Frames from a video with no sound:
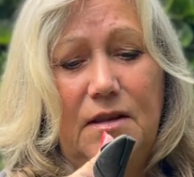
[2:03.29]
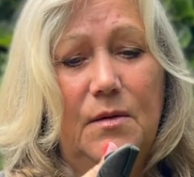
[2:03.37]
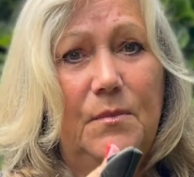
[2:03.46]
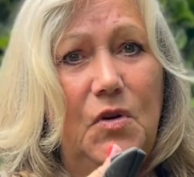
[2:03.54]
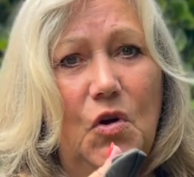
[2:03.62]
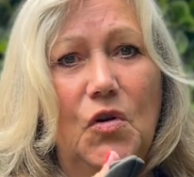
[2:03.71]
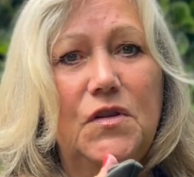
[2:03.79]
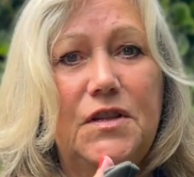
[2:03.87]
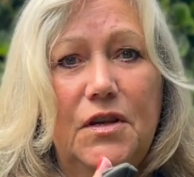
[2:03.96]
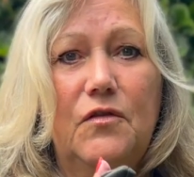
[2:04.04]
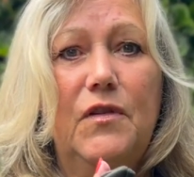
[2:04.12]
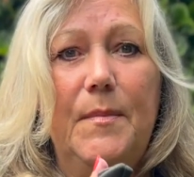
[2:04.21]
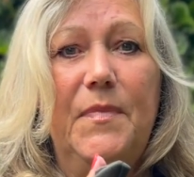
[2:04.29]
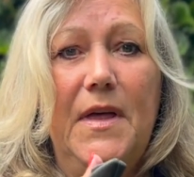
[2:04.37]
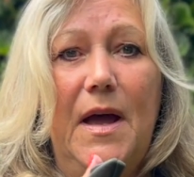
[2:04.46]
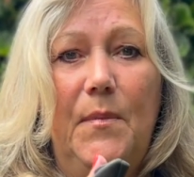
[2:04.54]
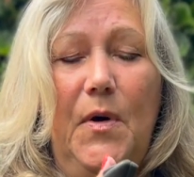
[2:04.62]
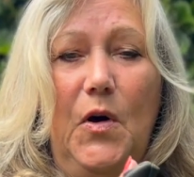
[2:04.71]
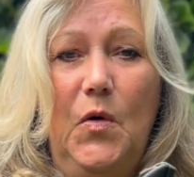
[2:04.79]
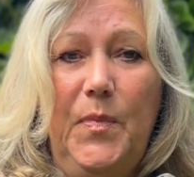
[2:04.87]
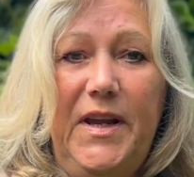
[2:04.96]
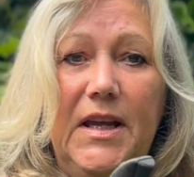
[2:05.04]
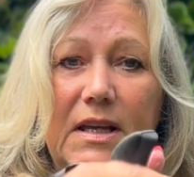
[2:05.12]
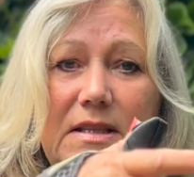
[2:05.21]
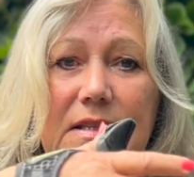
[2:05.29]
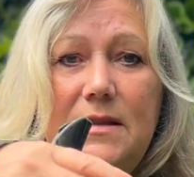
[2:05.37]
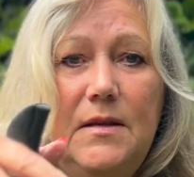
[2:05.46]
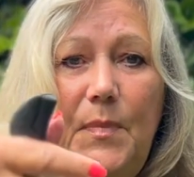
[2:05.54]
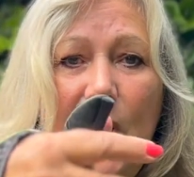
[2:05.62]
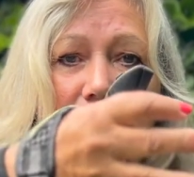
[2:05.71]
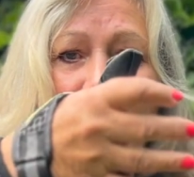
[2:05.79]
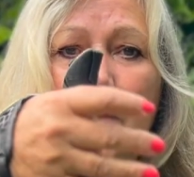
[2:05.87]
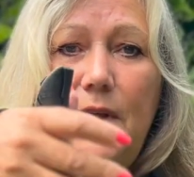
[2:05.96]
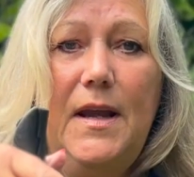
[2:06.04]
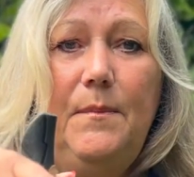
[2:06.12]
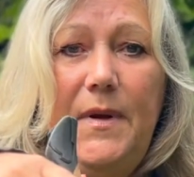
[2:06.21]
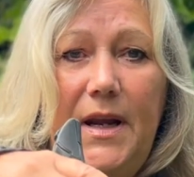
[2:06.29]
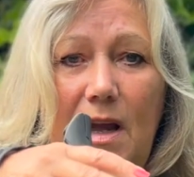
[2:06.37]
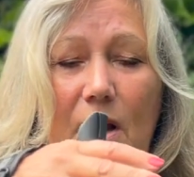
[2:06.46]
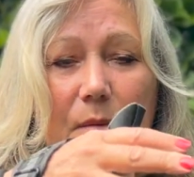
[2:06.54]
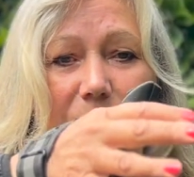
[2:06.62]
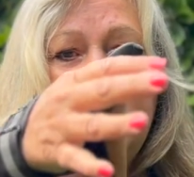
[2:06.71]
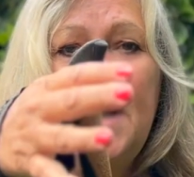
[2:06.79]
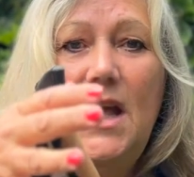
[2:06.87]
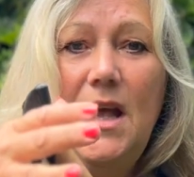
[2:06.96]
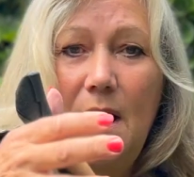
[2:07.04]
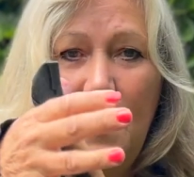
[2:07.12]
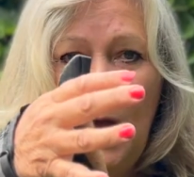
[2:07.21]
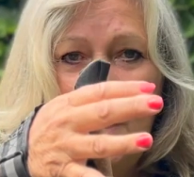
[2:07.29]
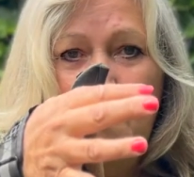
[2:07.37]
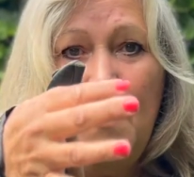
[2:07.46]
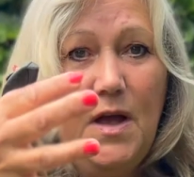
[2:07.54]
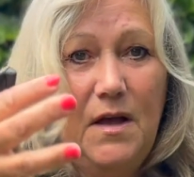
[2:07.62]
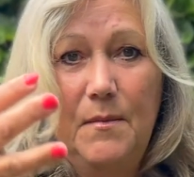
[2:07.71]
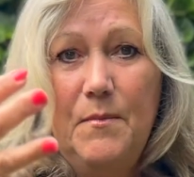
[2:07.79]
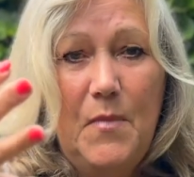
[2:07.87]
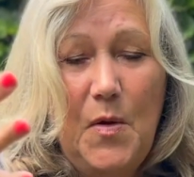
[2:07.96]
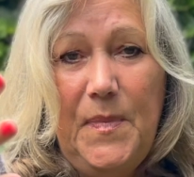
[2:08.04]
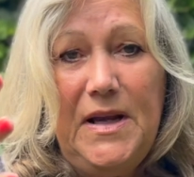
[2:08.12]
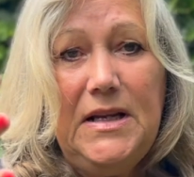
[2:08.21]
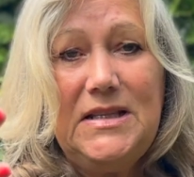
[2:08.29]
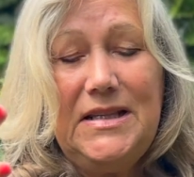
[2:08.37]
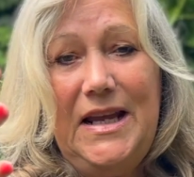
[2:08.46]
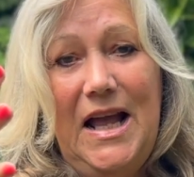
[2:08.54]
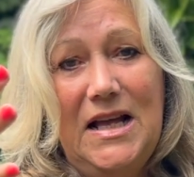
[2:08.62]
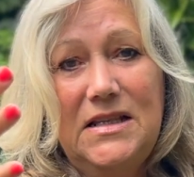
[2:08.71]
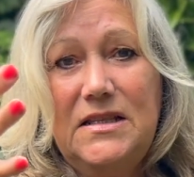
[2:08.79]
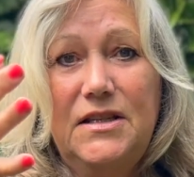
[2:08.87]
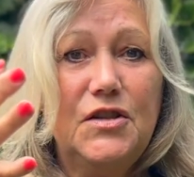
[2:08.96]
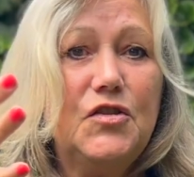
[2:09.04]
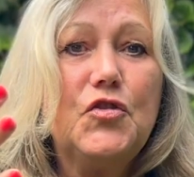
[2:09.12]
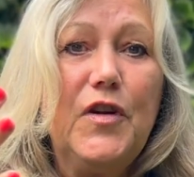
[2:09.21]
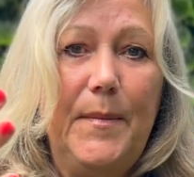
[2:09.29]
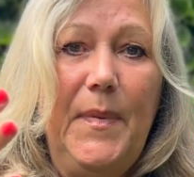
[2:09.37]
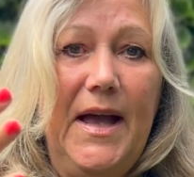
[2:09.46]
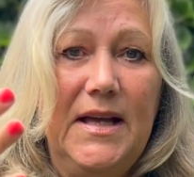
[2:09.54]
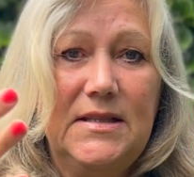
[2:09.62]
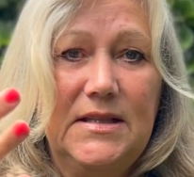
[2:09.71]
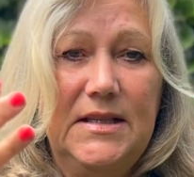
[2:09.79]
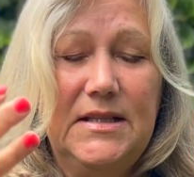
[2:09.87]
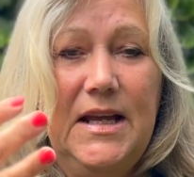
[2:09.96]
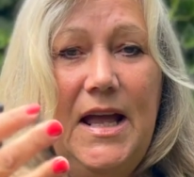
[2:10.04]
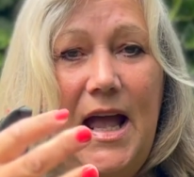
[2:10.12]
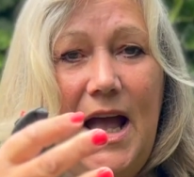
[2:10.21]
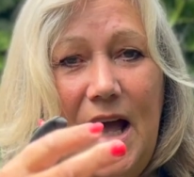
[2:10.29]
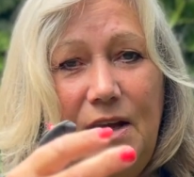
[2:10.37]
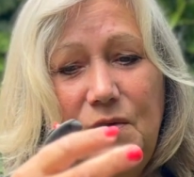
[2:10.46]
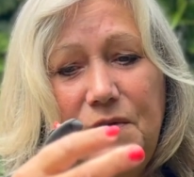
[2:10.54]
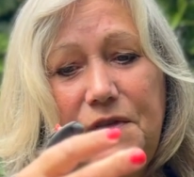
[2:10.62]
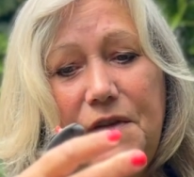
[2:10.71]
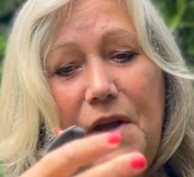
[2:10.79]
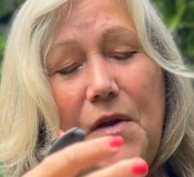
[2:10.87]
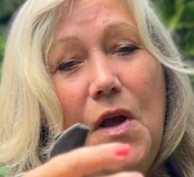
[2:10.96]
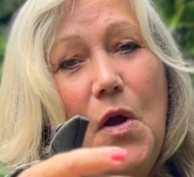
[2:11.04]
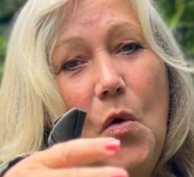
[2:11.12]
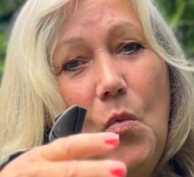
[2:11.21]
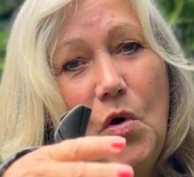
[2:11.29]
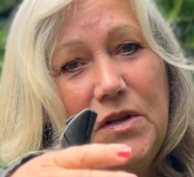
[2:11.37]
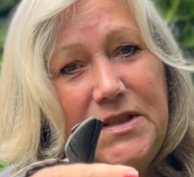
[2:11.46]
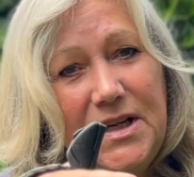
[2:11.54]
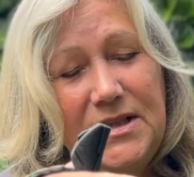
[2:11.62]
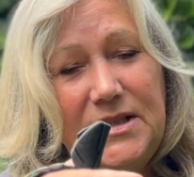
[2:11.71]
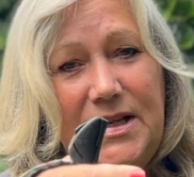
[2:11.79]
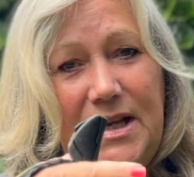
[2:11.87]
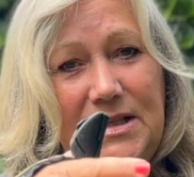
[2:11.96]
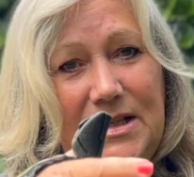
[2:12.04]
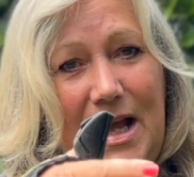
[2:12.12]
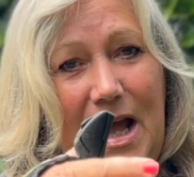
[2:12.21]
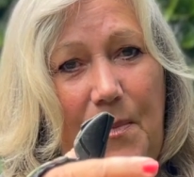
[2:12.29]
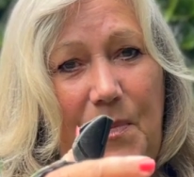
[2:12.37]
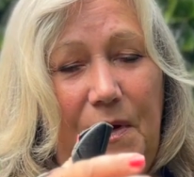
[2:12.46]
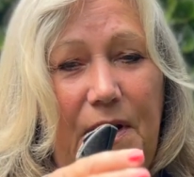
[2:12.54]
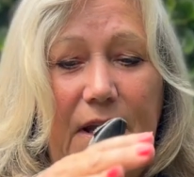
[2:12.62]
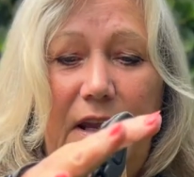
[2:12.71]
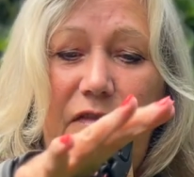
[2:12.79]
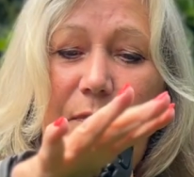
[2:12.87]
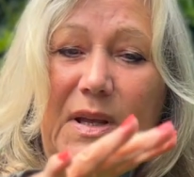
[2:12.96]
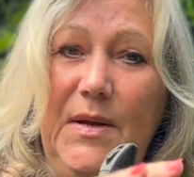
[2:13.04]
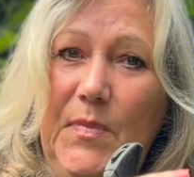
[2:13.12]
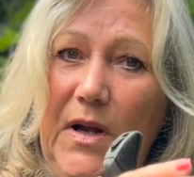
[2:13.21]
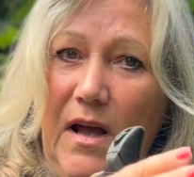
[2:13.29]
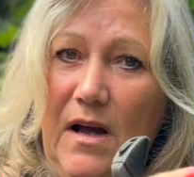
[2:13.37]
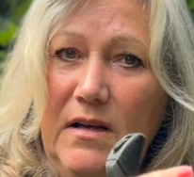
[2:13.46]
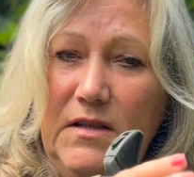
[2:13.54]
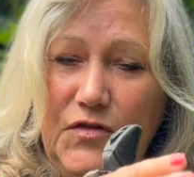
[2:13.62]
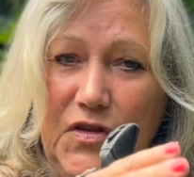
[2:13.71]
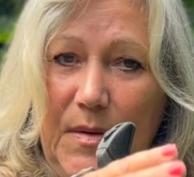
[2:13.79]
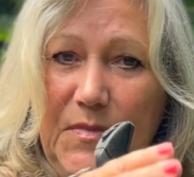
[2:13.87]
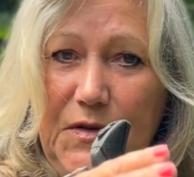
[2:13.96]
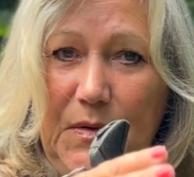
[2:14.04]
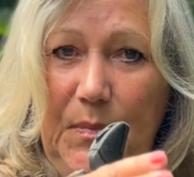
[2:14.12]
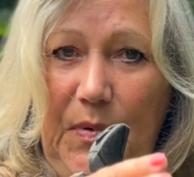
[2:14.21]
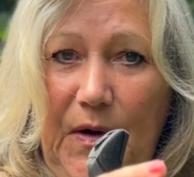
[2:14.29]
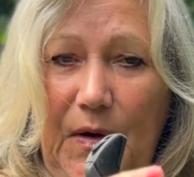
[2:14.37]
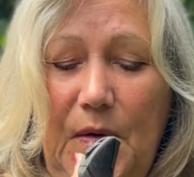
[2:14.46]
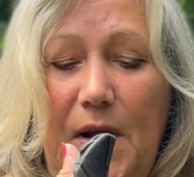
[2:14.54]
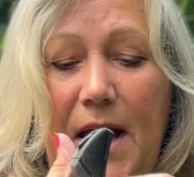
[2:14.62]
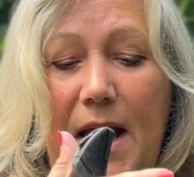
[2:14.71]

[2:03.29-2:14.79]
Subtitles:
them not to grip that pole, because the pole then becomes a mobility hazard, a trip hazard. And also, what does tend to happen if people are strapped to a pole